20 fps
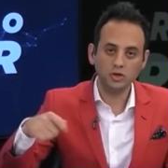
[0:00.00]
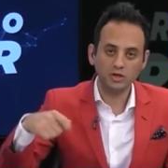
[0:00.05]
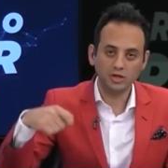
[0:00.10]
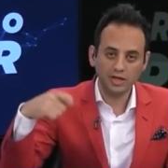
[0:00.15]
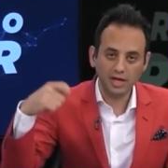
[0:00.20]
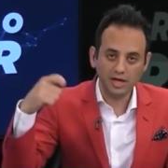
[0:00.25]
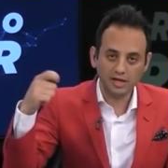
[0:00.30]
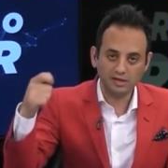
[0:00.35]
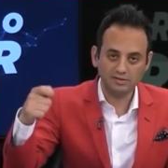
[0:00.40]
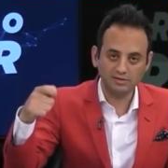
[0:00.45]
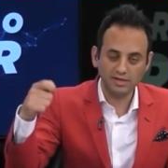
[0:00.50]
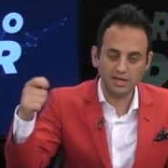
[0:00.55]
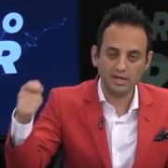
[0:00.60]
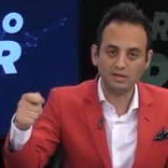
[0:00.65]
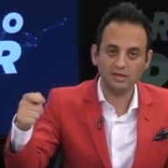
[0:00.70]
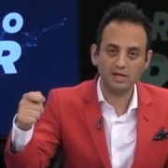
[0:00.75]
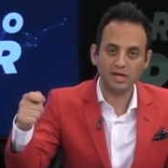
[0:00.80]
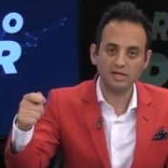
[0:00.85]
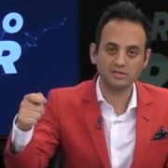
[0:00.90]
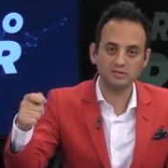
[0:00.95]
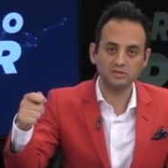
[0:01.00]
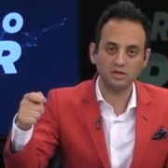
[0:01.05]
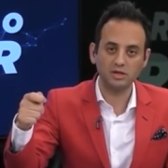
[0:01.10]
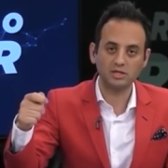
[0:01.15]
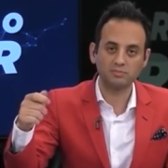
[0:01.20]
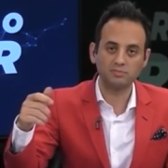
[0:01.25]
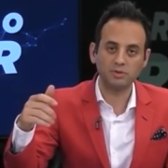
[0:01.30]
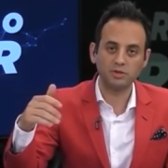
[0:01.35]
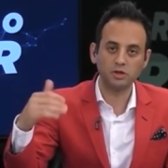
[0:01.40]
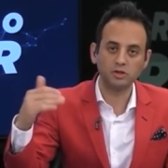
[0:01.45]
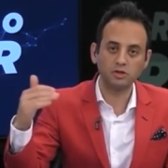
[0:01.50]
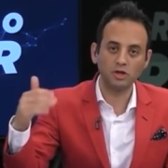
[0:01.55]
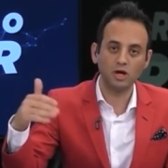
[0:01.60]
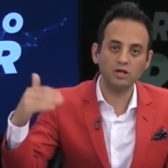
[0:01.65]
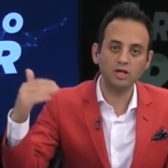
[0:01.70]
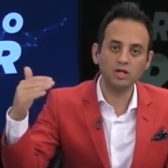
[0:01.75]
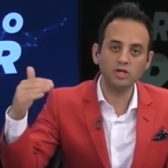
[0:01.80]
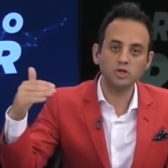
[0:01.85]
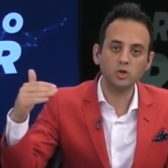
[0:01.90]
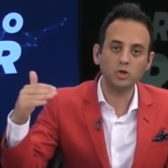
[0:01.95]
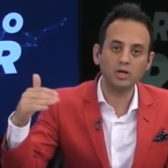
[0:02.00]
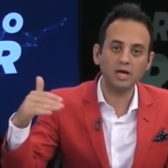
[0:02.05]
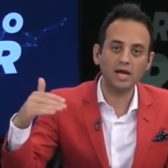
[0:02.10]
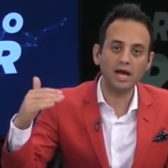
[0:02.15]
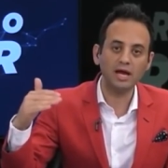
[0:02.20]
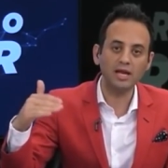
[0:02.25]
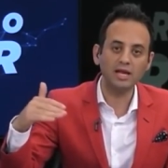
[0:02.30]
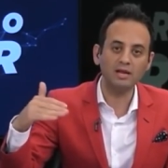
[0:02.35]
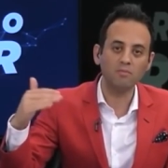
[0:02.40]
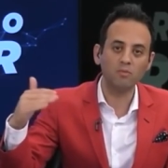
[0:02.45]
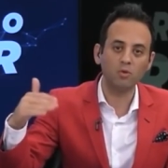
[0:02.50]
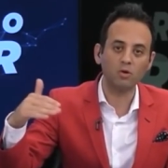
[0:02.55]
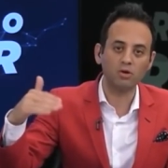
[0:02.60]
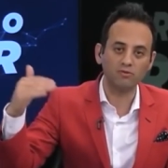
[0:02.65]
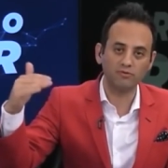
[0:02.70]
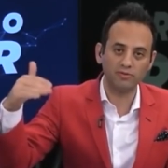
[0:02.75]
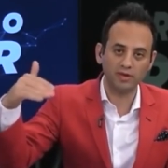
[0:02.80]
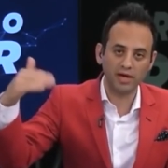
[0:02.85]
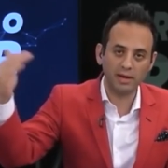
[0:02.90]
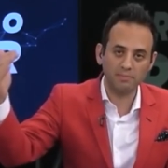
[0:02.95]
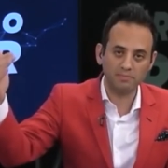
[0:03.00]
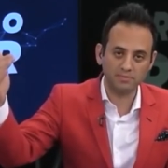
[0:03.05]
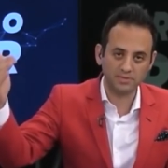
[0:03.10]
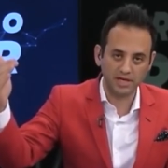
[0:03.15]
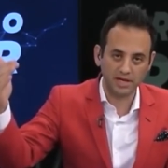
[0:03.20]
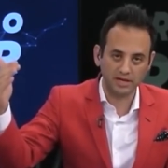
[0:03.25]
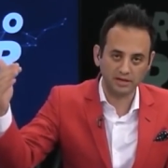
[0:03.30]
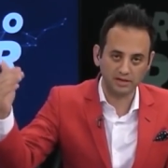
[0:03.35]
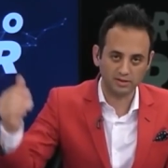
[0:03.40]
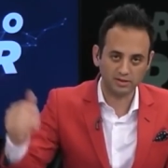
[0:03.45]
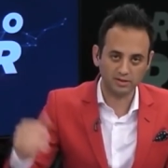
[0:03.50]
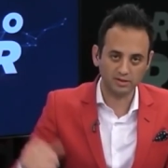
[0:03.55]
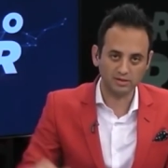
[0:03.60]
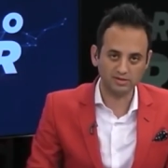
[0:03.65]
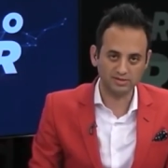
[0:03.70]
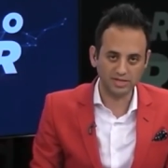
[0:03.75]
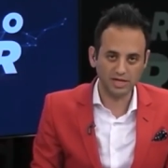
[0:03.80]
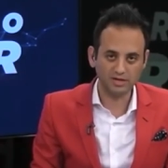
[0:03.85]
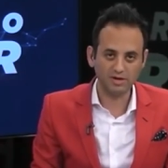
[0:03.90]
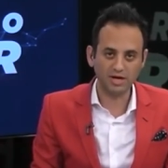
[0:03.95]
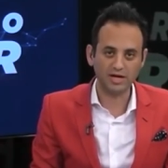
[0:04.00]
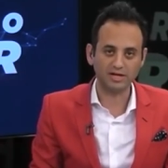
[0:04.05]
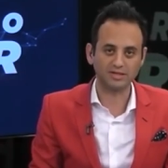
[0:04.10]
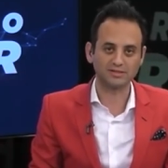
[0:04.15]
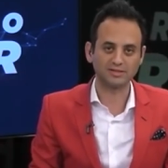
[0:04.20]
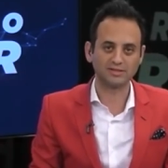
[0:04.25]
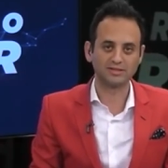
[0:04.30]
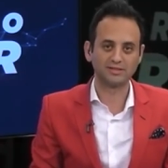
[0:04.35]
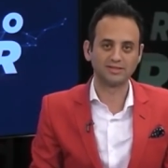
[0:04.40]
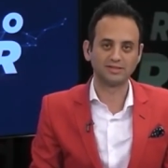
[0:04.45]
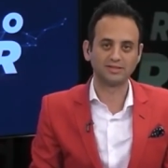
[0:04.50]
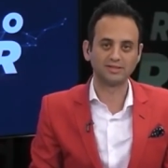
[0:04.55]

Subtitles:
you get $10,000, but you don't enjoy any more of the upside. Is that right?